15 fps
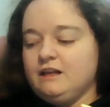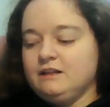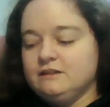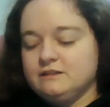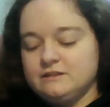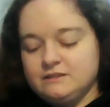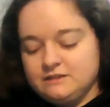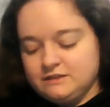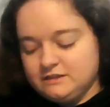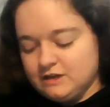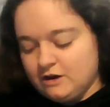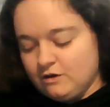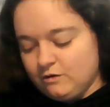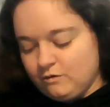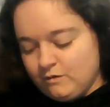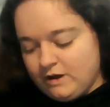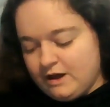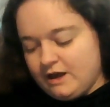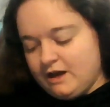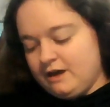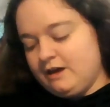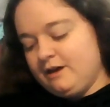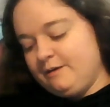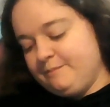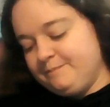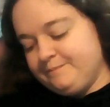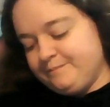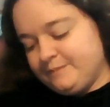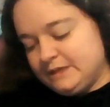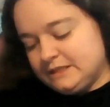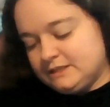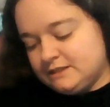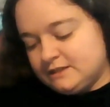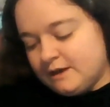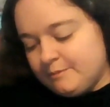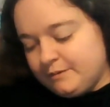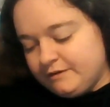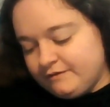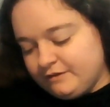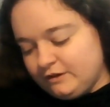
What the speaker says: So, some of